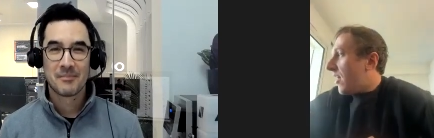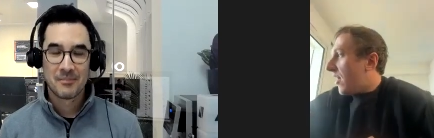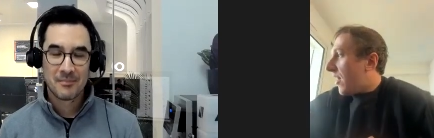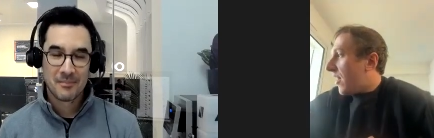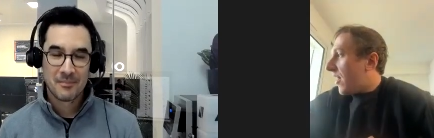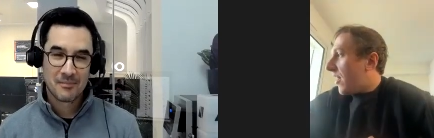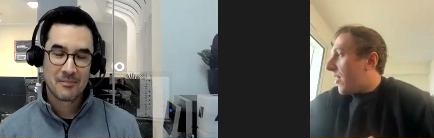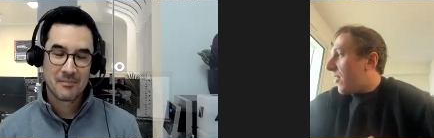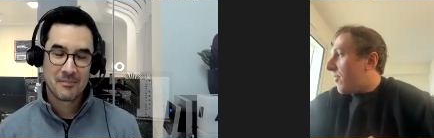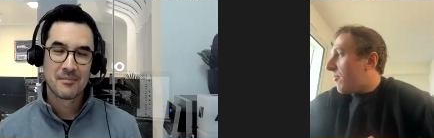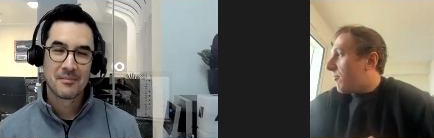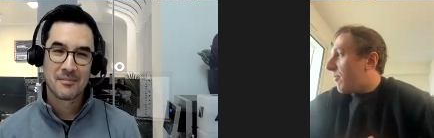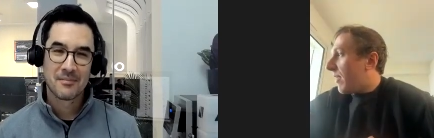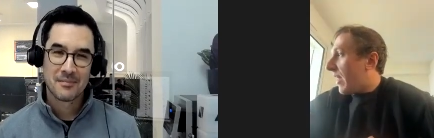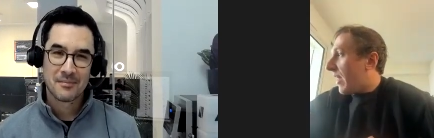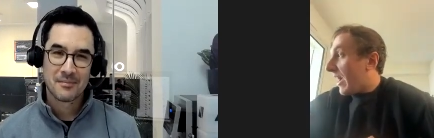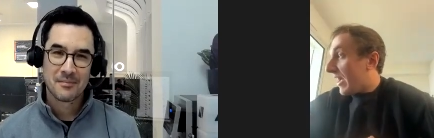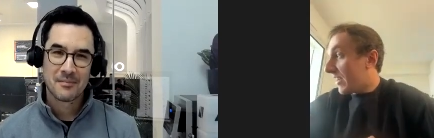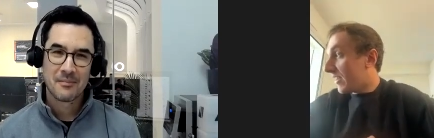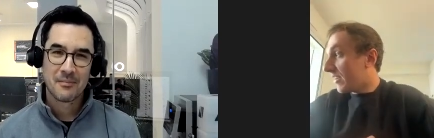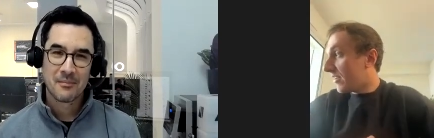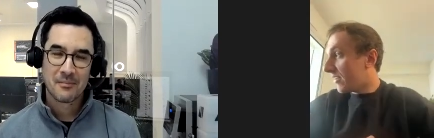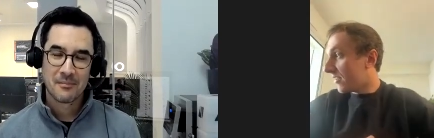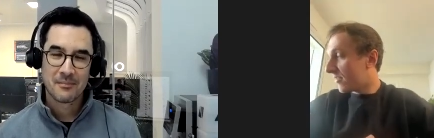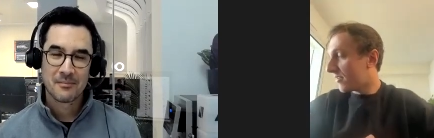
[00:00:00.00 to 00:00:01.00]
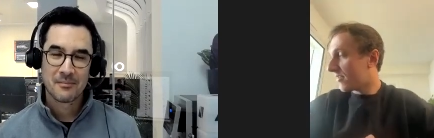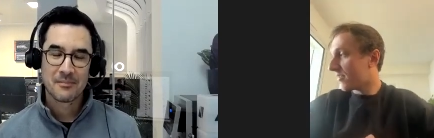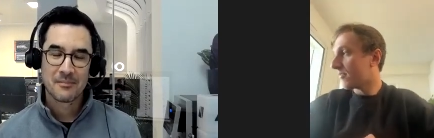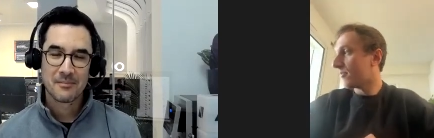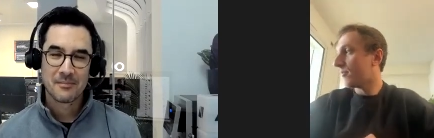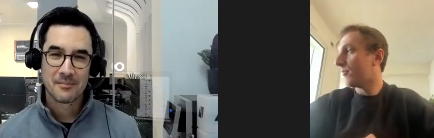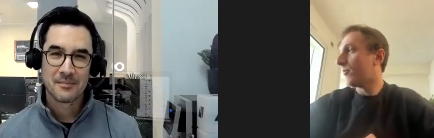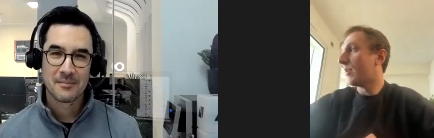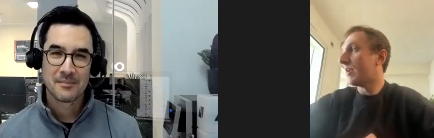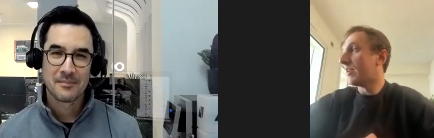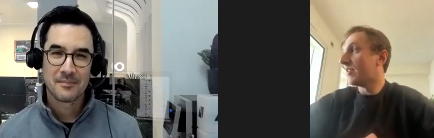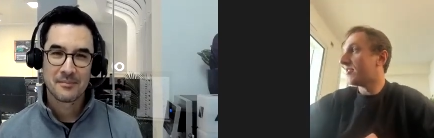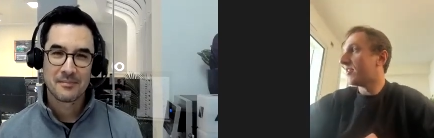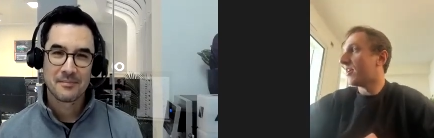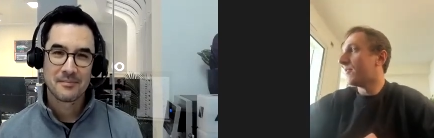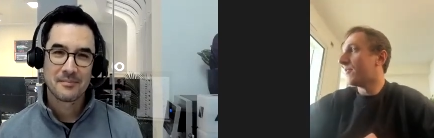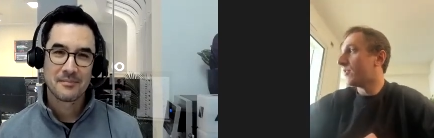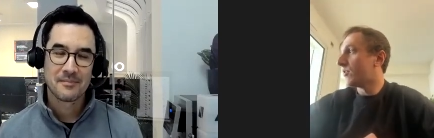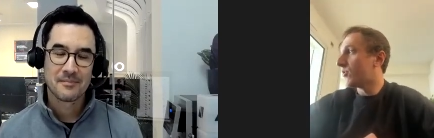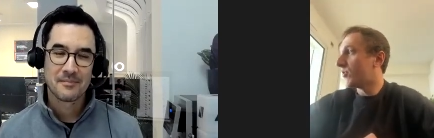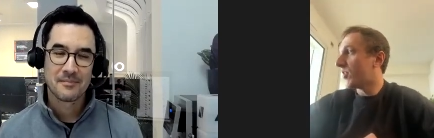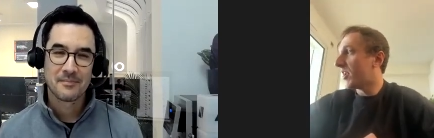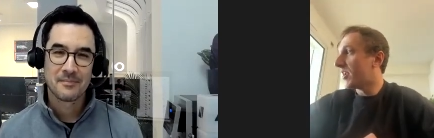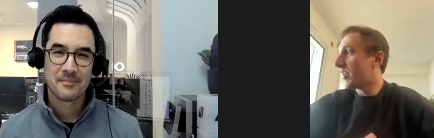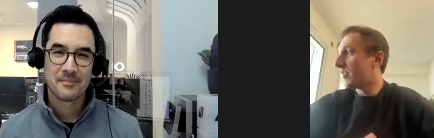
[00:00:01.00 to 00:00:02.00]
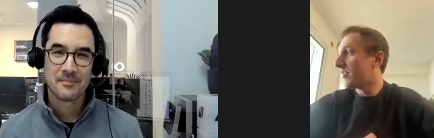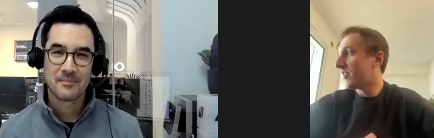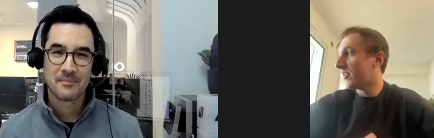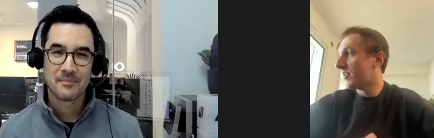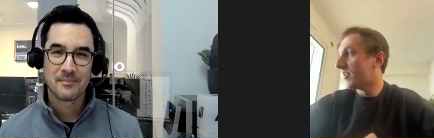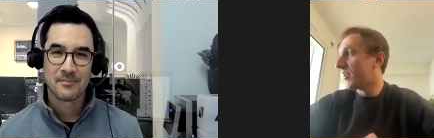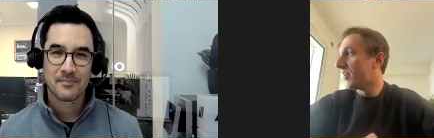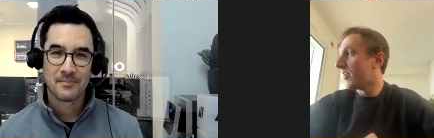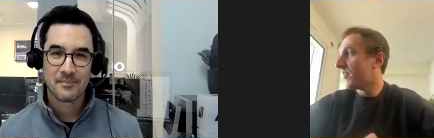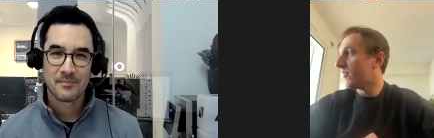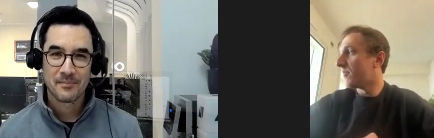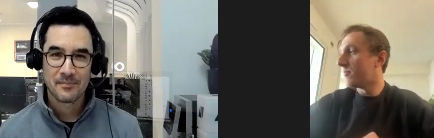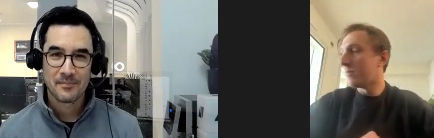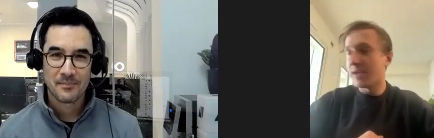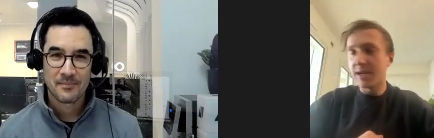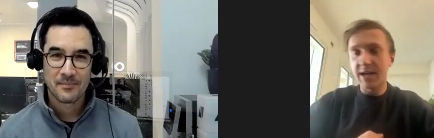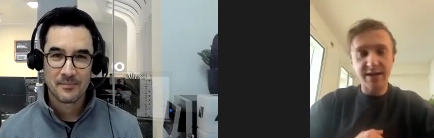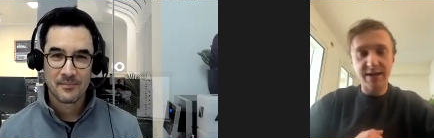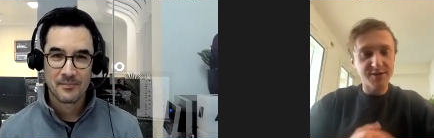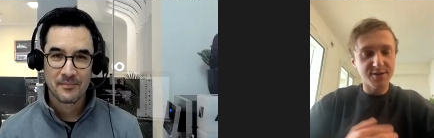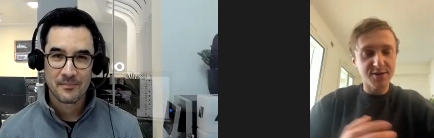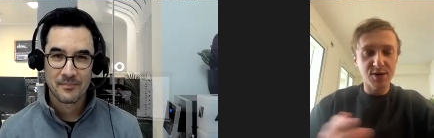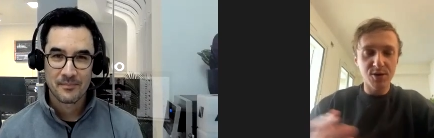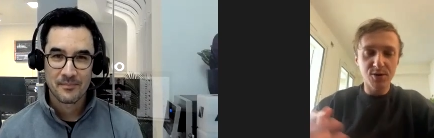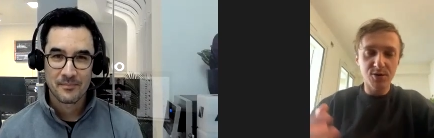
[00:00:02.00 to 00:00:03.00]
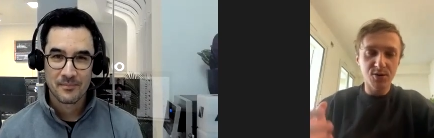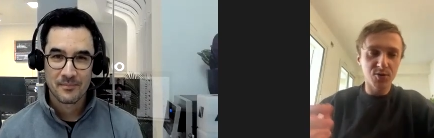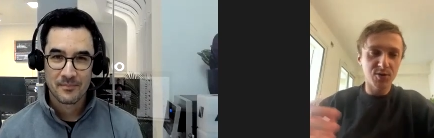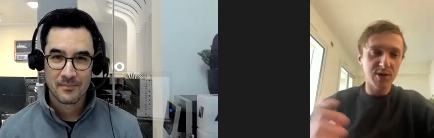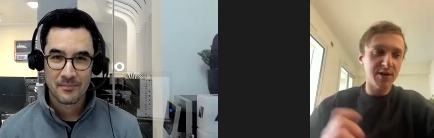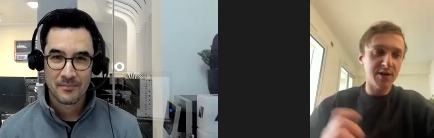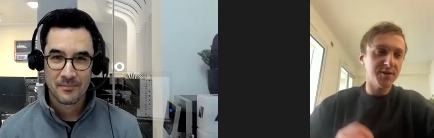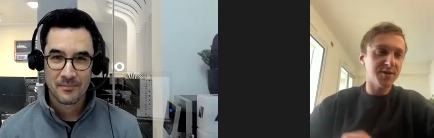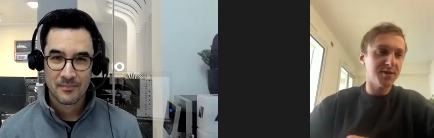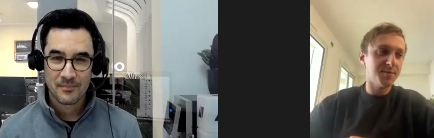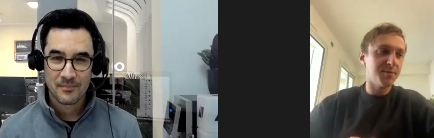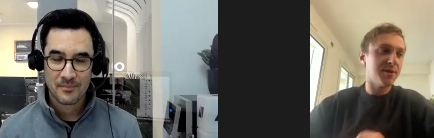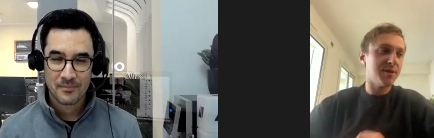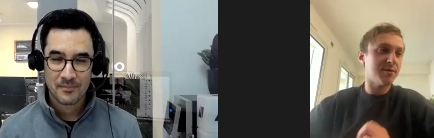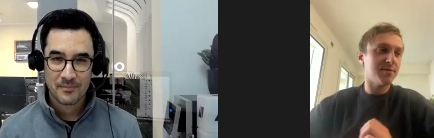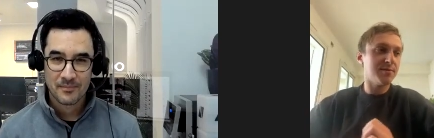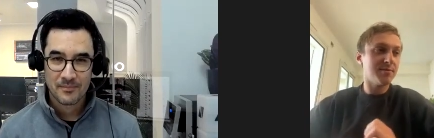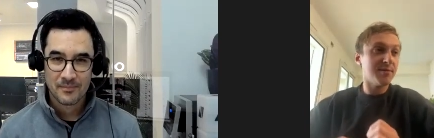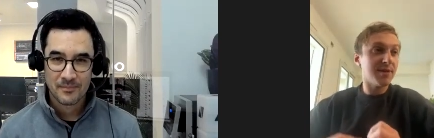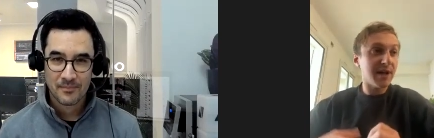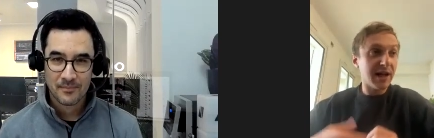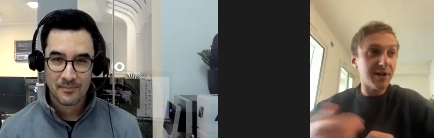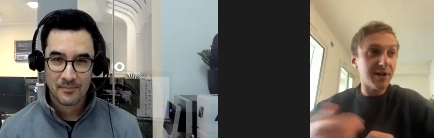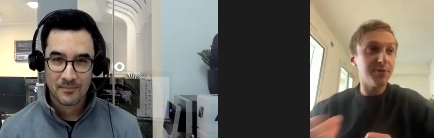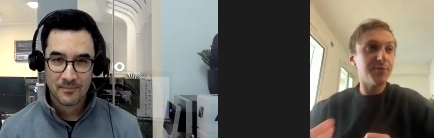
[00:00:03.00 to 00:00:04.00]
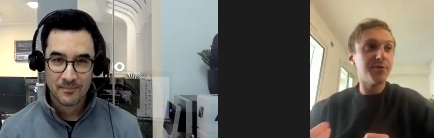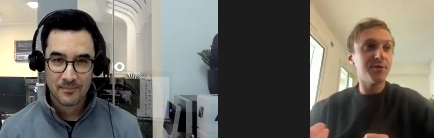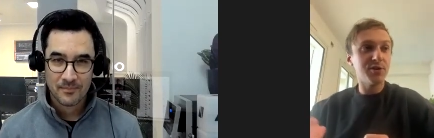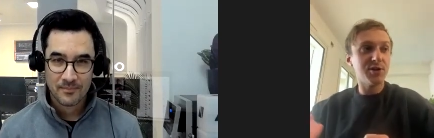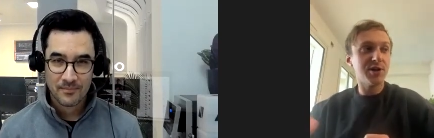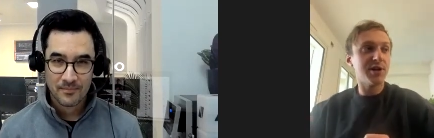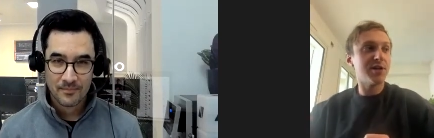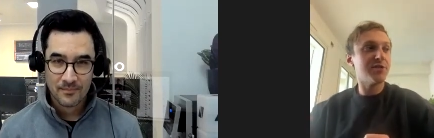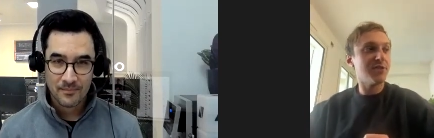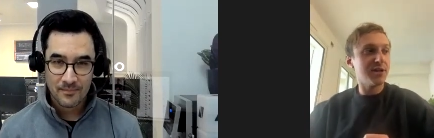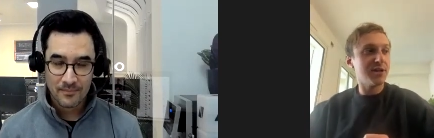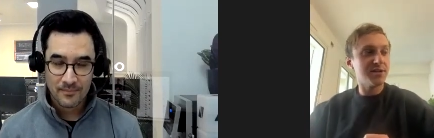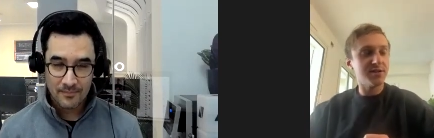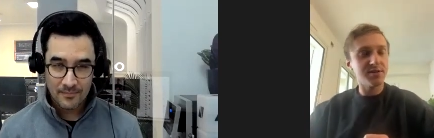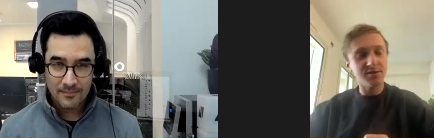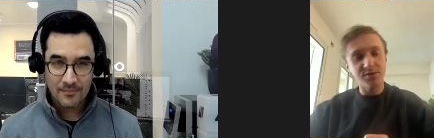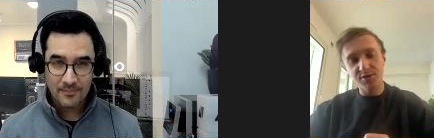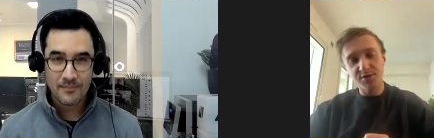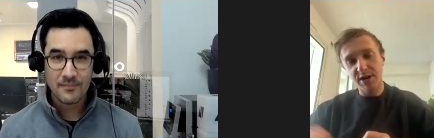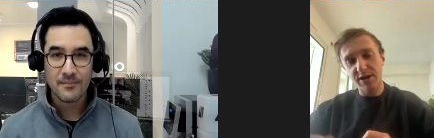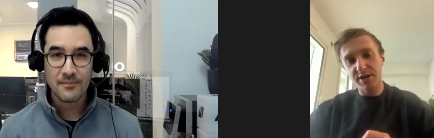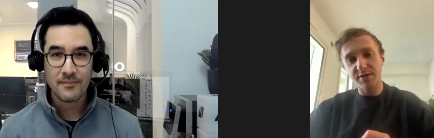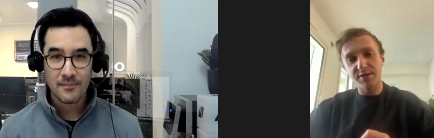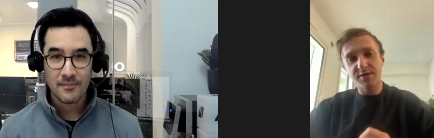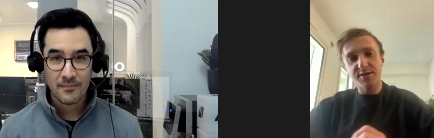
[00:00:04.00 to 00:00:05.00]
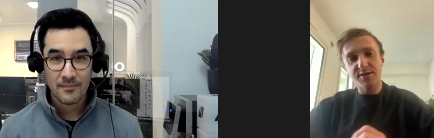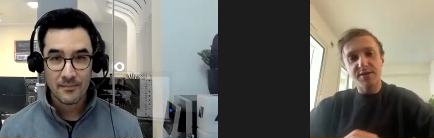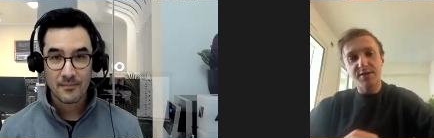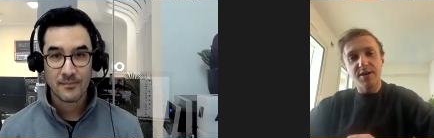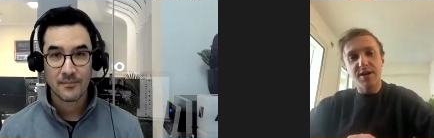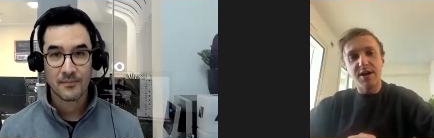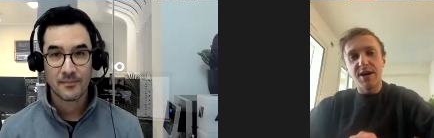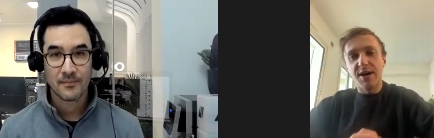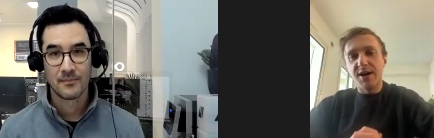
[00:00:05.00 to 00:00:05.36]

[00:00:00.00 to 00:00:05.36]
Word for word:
Speaker 1: um, and when I say other traders, I don't even mean execution traders, I mean alpha generating traders.